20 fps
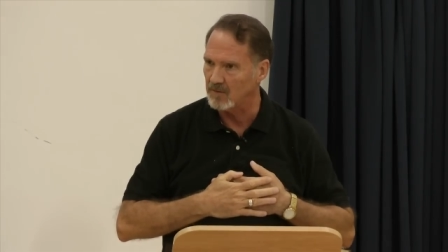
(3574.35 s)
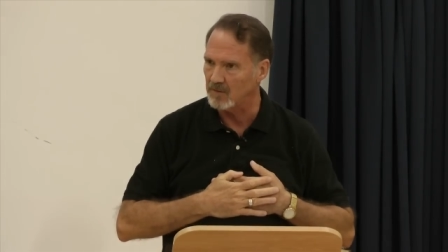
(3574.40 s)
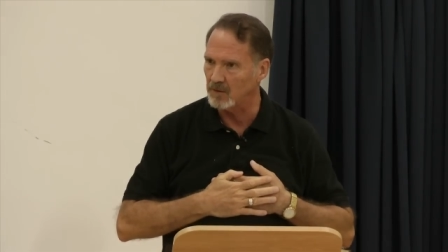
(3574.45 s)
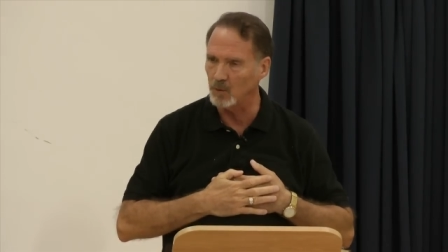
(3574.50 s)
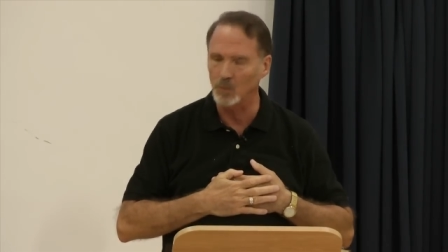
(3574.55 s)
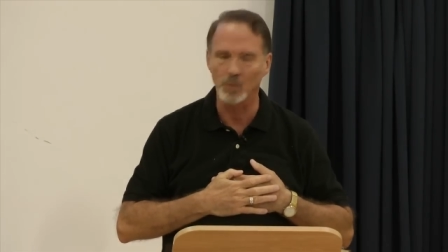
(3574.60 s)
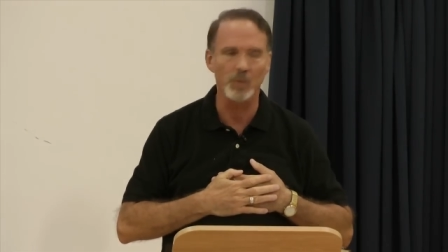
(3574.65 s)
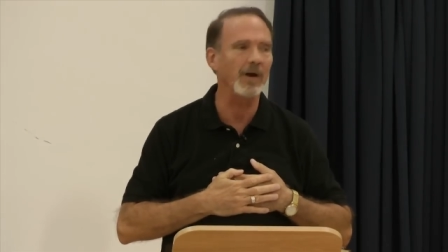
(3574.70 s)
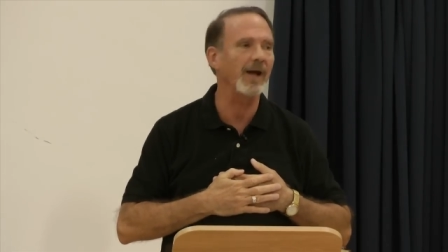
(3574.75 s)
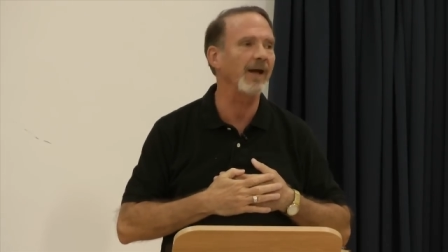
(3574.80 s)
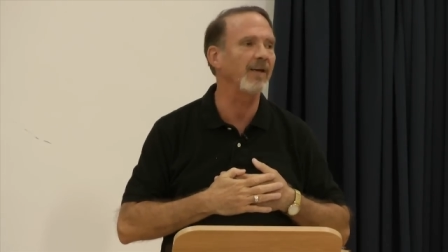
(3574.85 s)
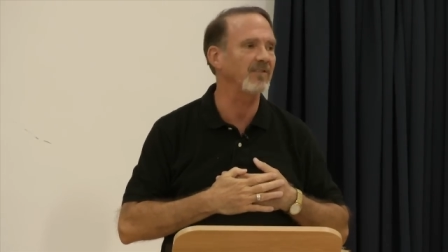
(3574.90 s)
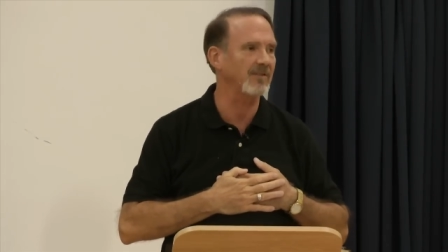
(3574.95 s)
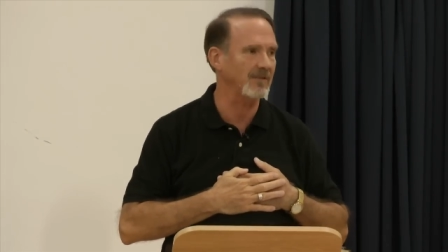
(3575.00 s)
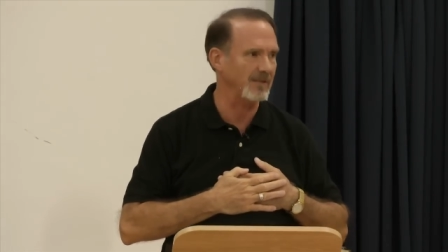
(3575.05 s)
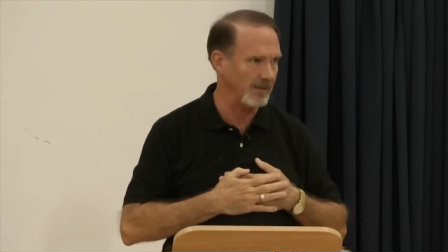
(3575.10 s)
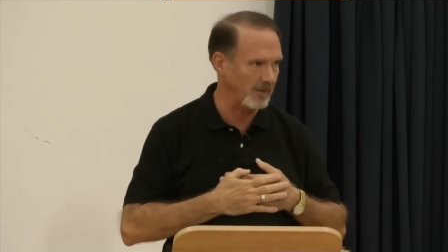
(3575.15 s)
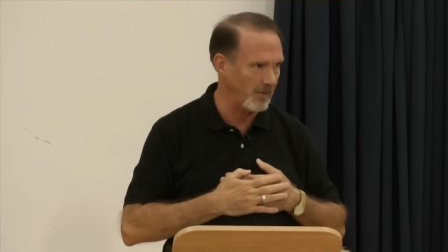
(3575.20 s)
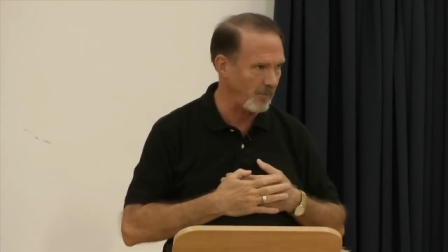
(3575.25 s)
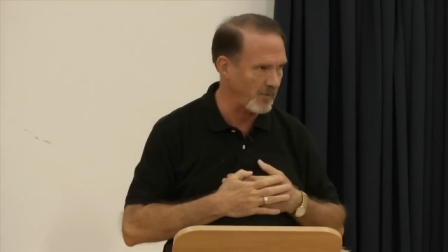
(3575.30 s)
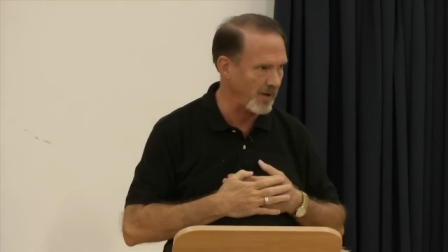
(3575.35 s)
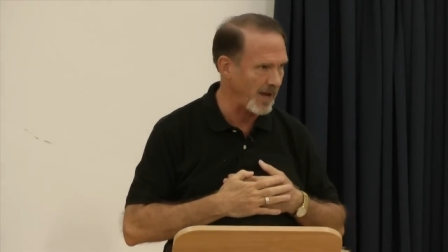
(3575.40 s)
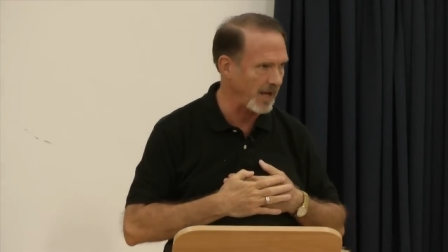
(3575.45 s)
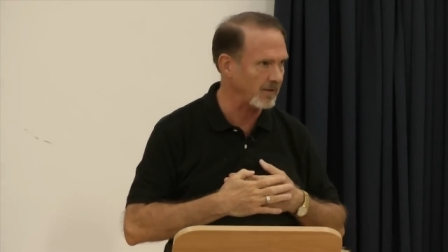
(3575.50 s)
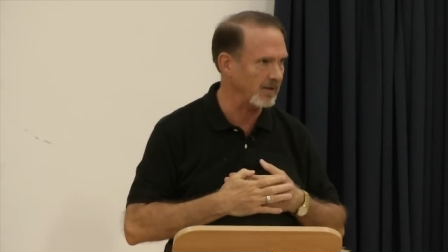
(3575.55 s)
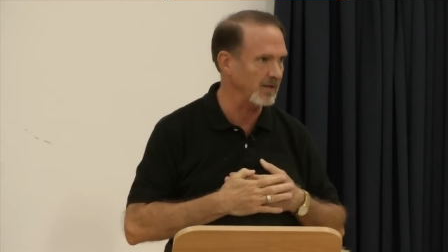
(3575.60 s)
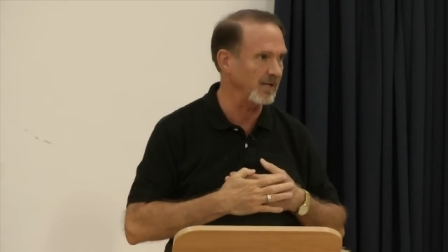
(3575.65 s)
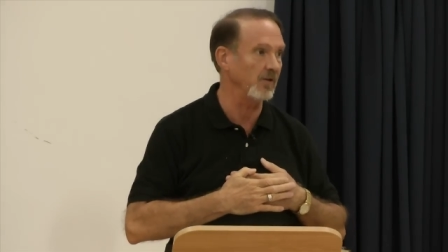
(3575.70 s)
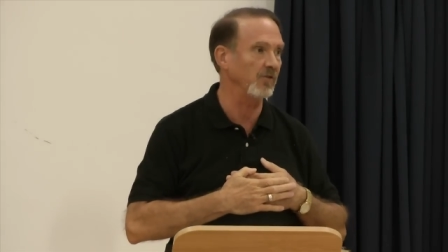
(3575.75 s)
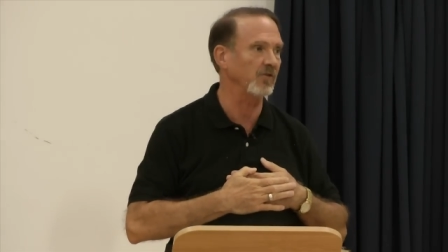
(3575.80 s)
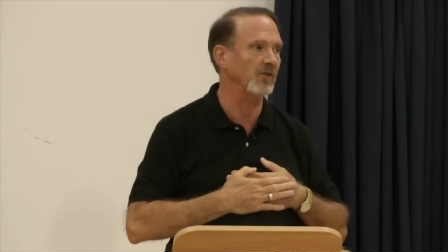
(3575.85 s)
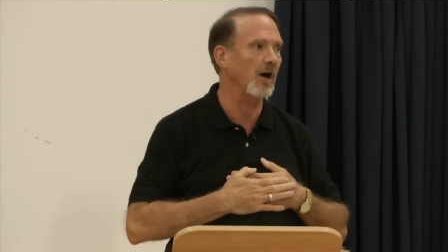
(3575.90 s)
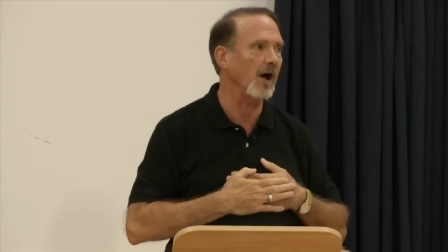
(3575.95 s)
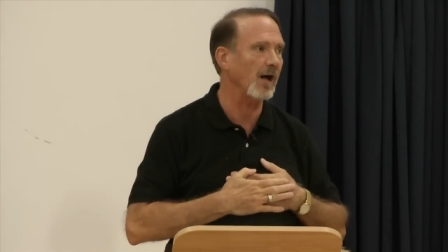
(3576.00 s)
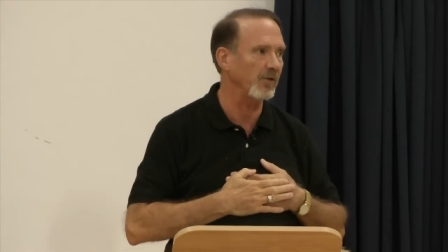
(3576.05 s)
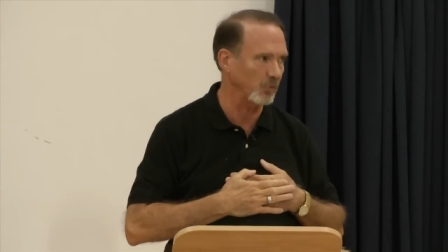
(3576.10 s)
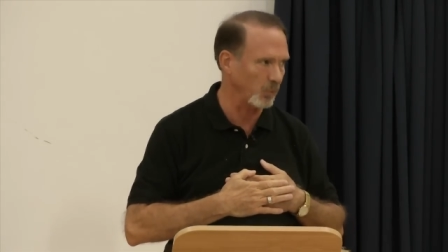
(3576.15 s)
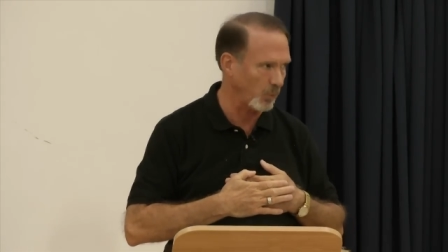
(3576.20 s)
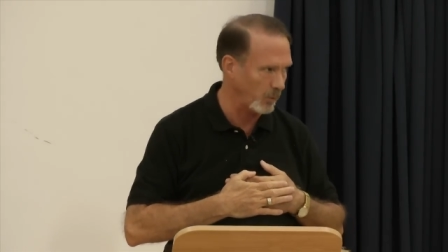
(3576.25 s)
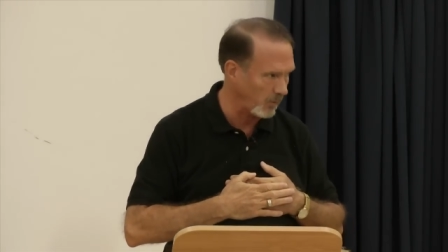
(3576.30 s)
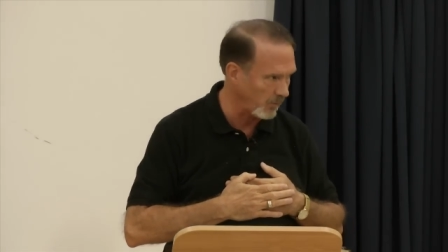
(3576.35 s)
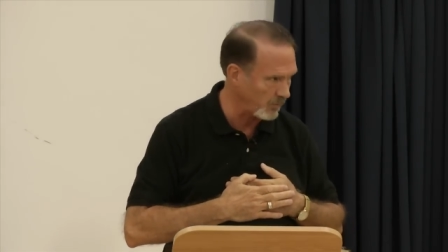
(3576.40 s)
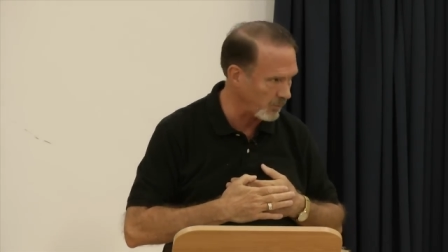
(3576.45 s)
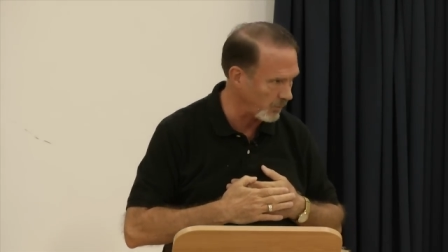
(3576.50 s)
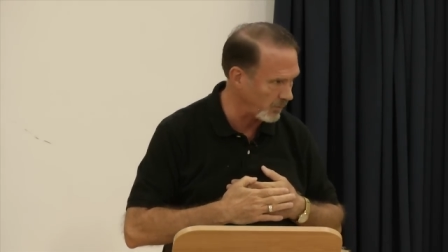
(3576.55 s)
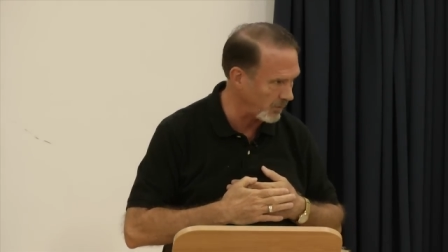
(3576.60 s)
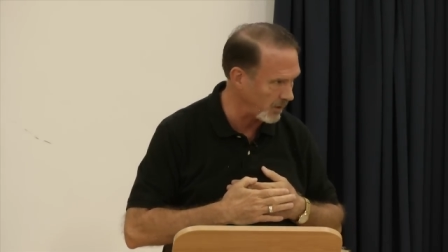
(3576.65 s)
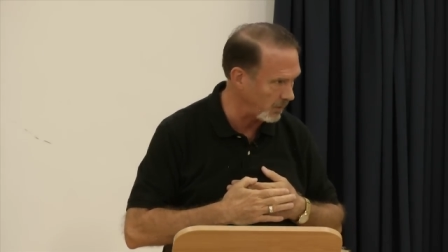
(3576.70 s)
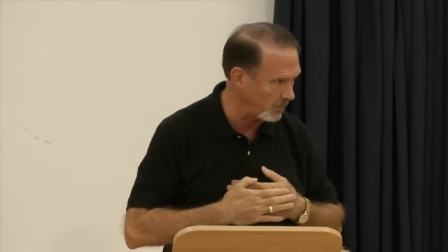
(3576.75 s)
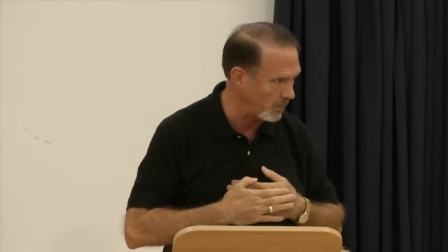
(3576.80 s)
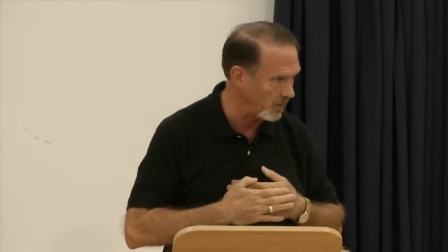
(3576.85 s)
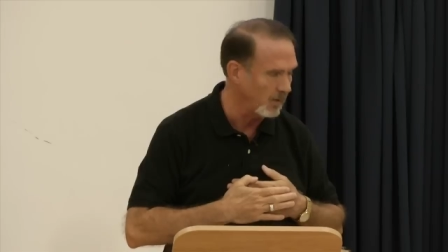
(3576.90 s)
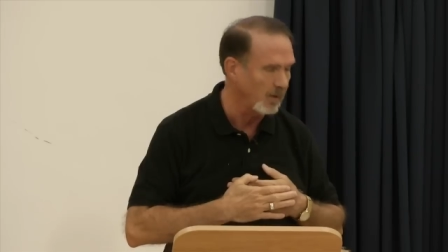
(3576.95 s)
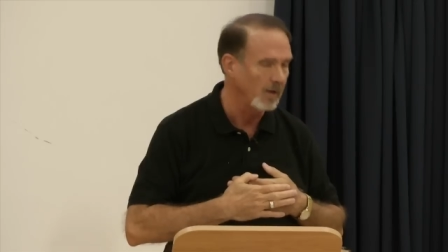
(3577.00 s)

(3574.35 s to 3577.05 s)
You rest in the fact that it is God's will for them.